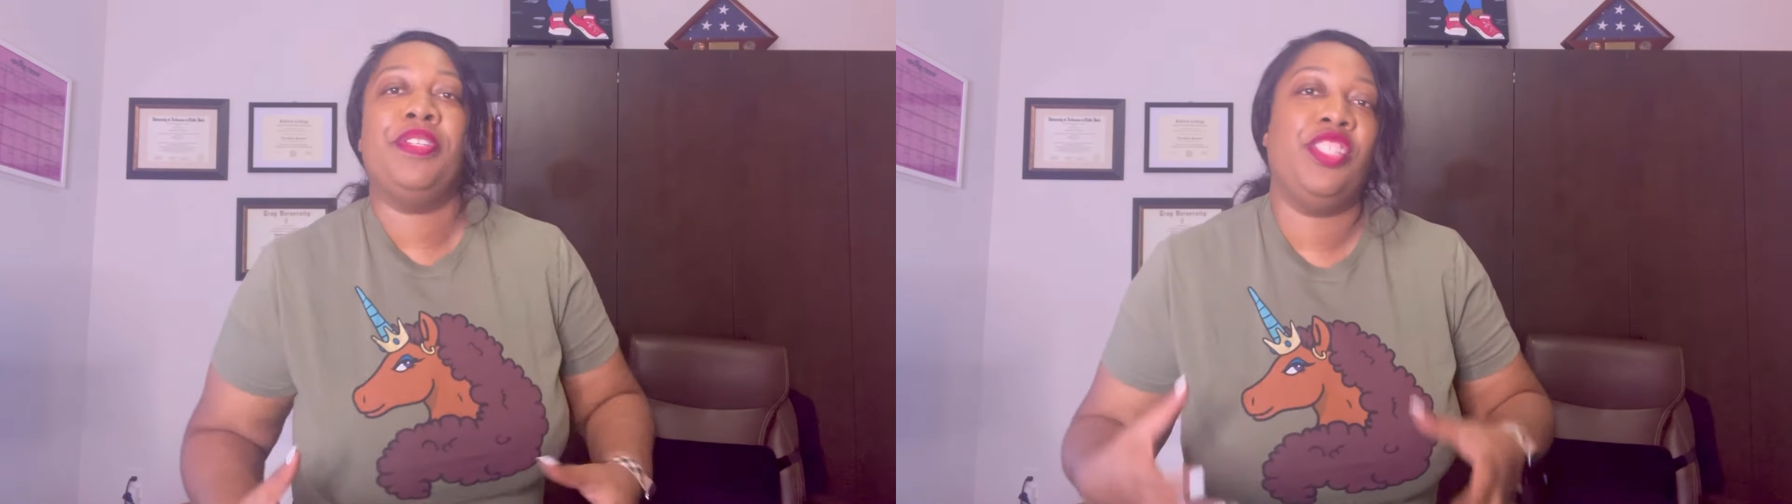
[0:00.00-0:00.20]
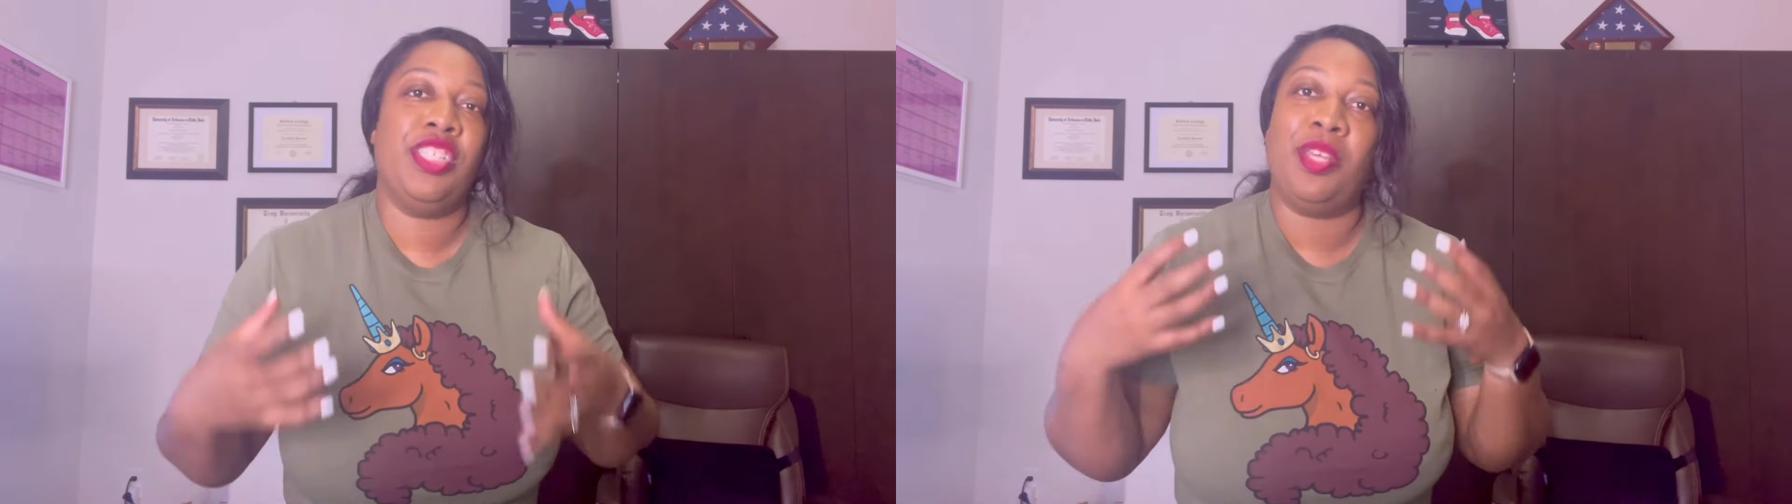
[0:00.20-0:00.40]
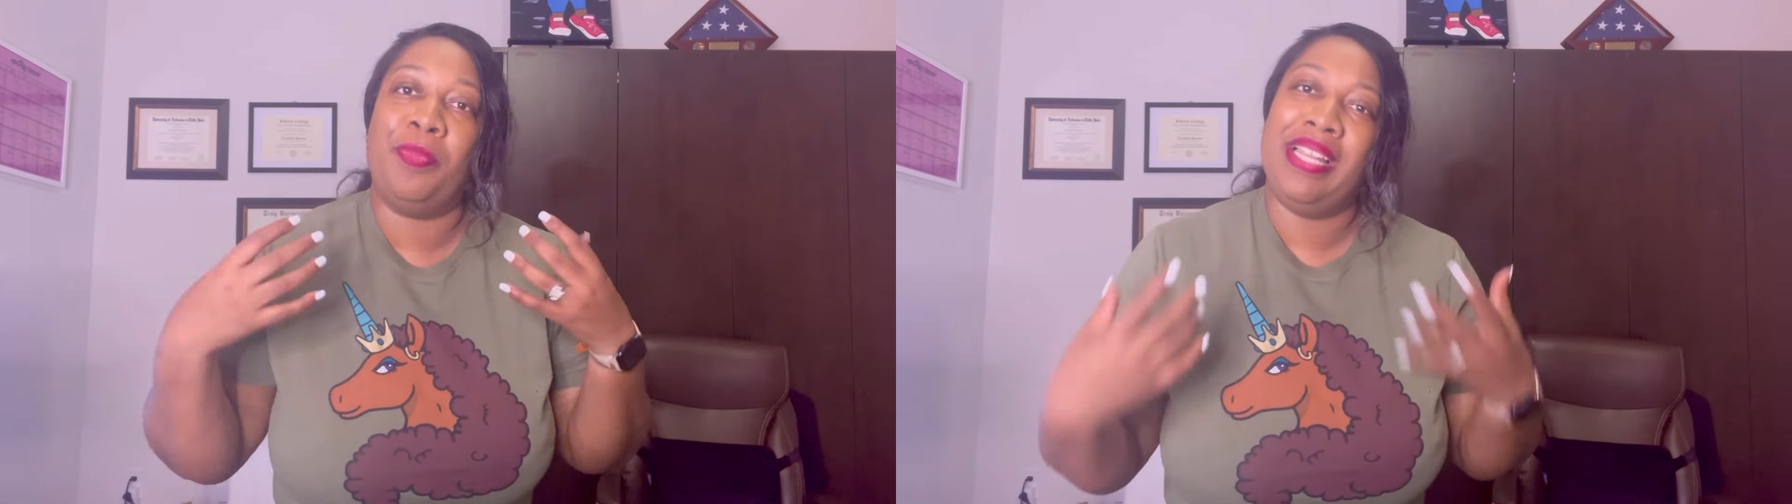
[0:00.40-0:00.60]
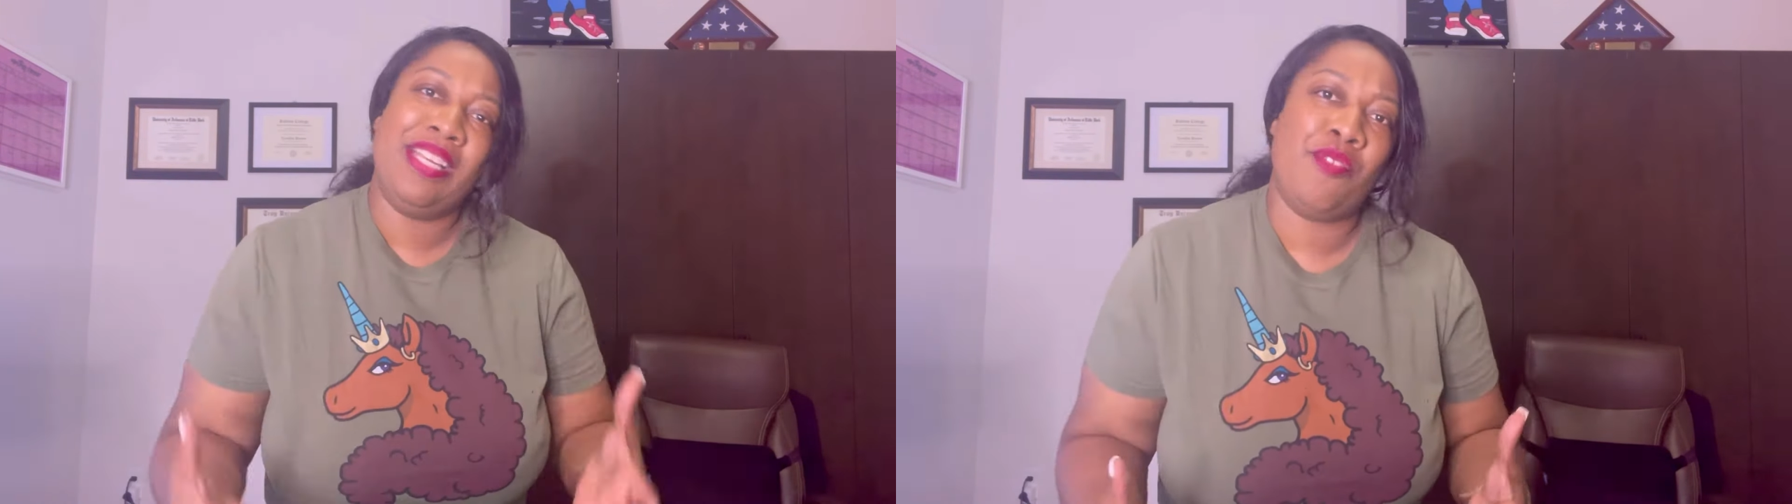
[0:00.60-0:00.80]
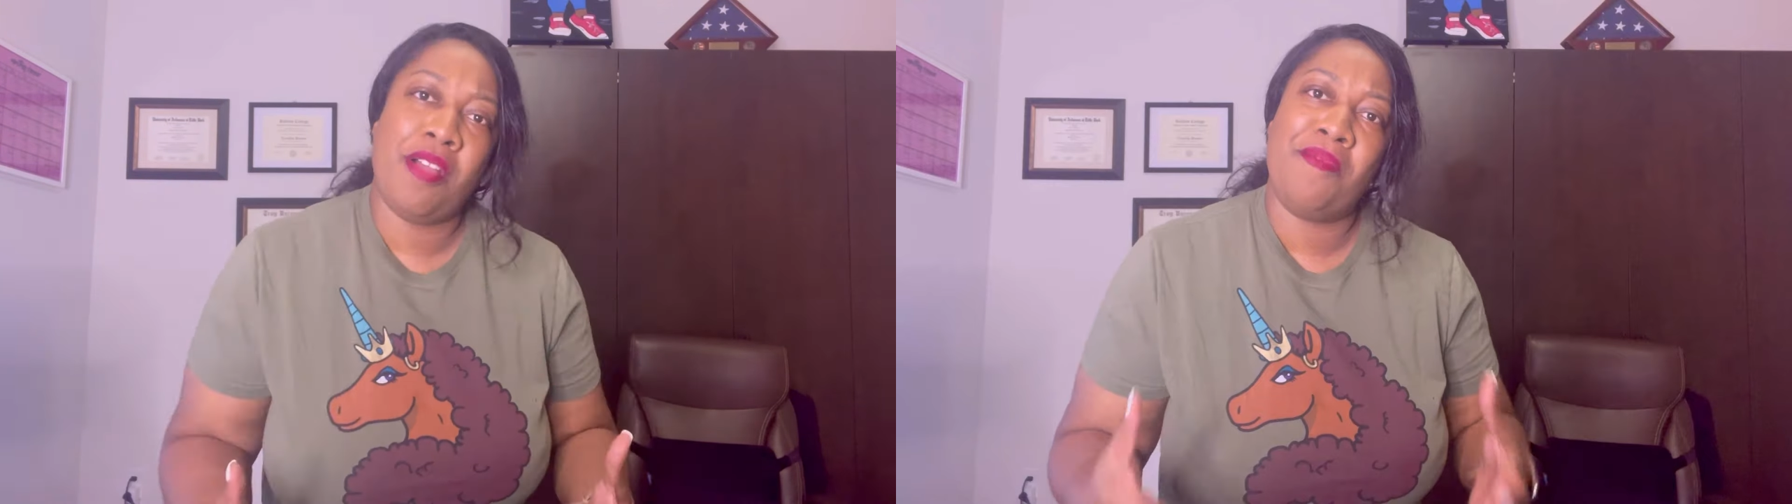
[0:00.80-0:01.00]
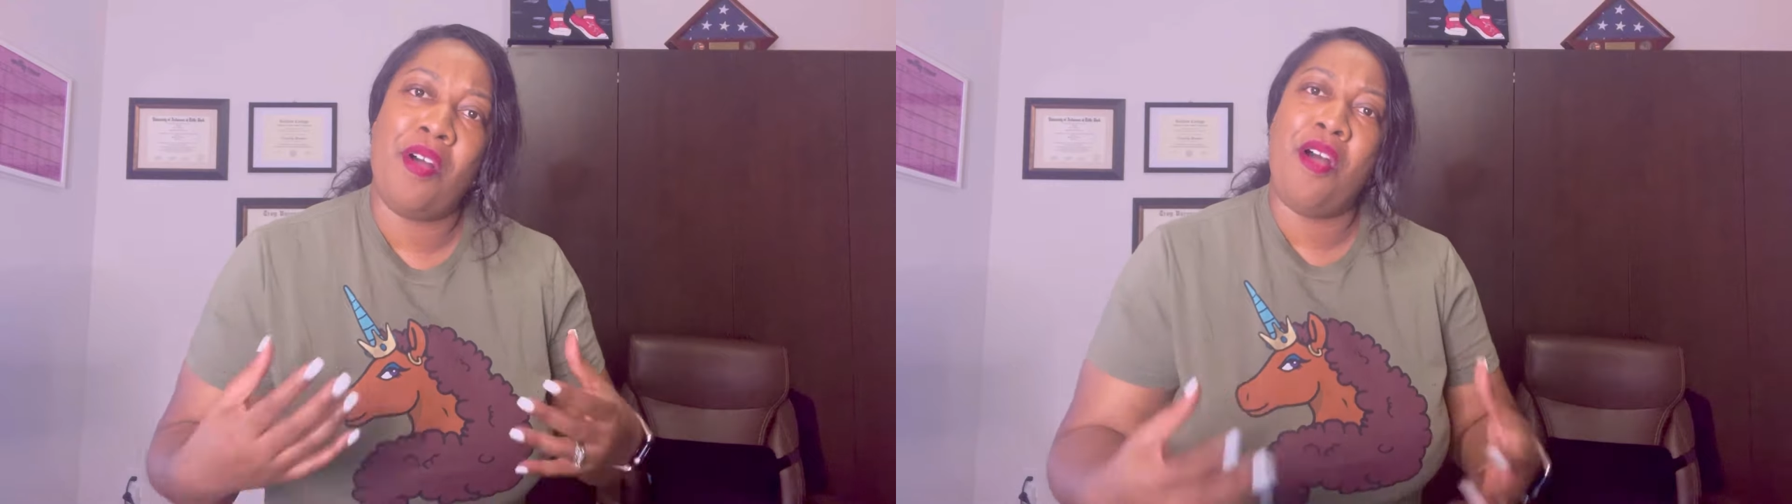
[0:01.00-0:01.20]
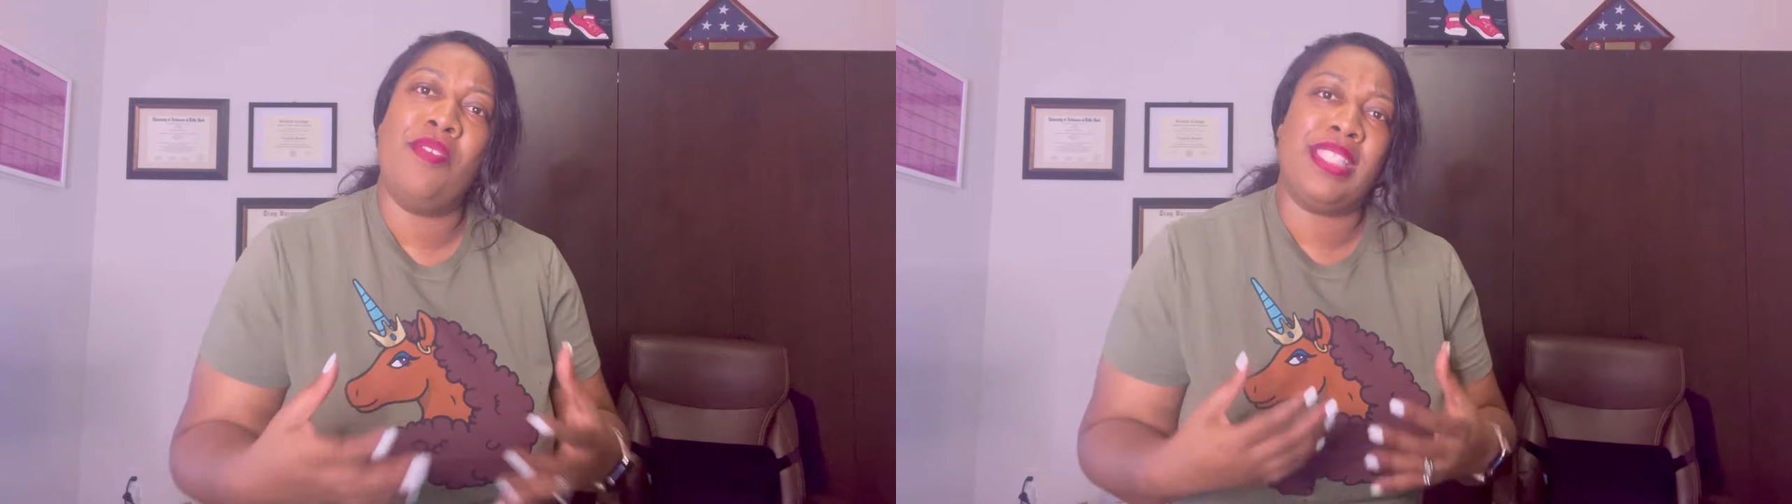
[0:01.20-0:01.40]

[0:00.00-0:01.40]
is just a playground for all